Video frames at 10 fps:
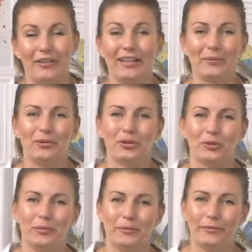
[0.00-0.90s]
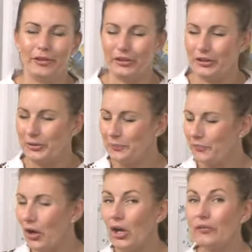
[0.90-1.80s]
and it will come up for you.
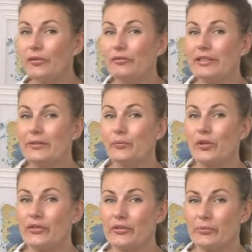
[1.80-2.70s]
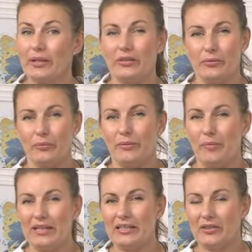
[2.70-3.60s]
All of the recent ones as well. So we've
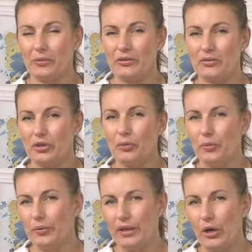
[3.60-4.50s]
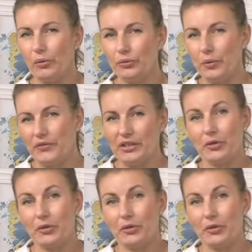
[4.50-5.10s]
made it so it doesn't come up with the older ones, it